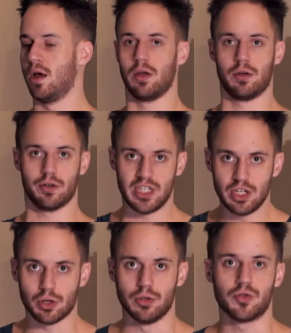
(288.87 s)
your
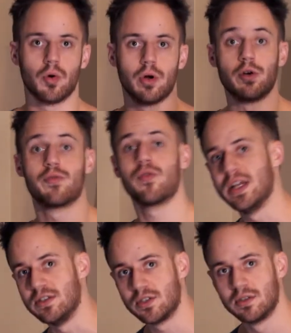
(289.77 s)
teachers or your
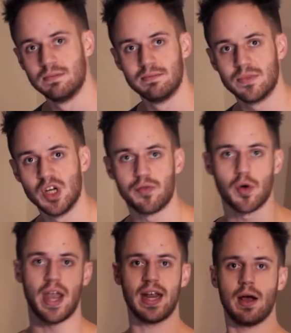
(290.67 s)
friends. If you're
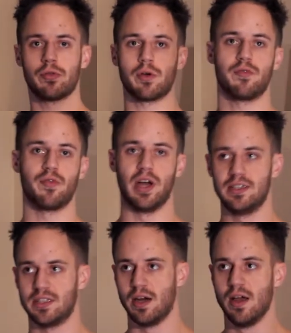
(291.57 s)
hanging out with all your
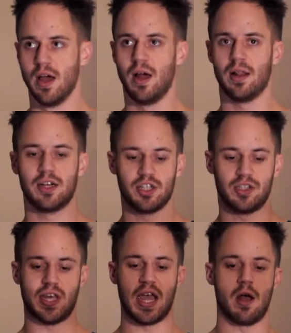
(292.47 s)
friends and let's just
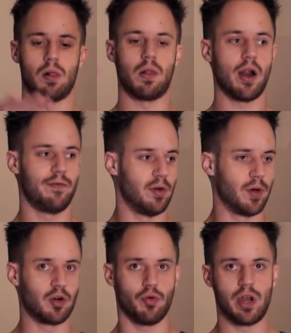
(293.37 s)
say a lot of them
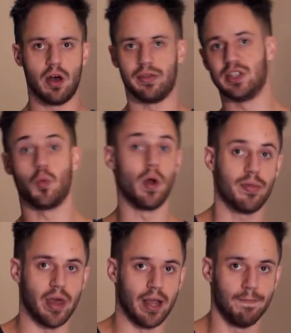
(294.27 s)
agree on this one
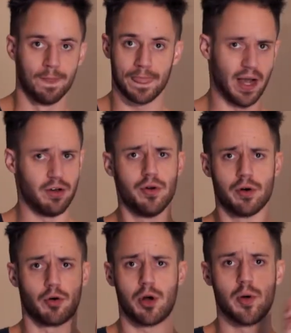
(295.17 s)
thing and you don't
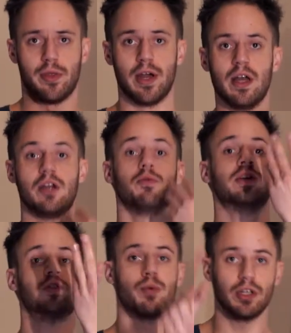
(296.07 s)
agree with it and you
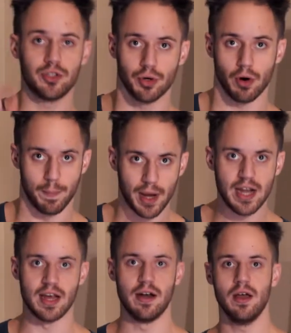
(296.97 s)
express your
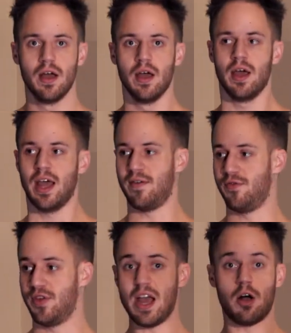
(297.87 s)
opinion if
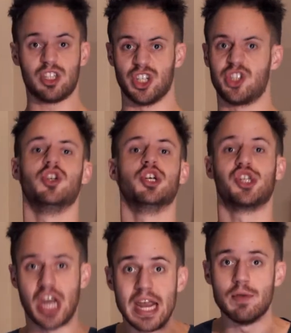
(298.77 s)
they all just
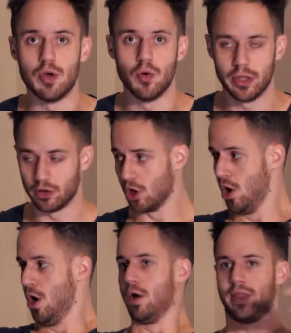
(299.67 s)
shame you and there's
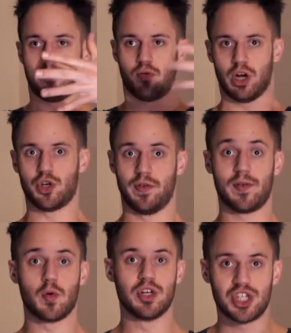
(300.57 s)
that pressure of
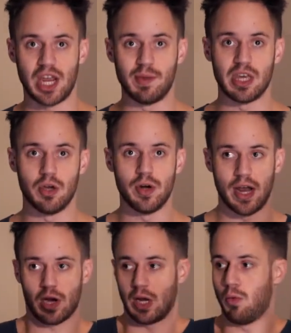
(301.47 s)
everyone shaming you and now
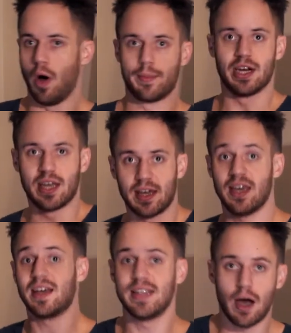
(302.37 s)
you're like, whoa, I'm going to get
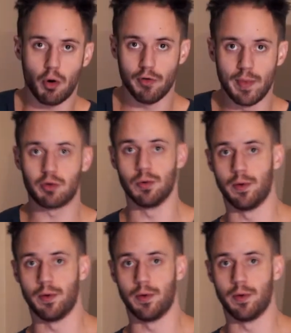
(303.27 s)
kicked out of my group of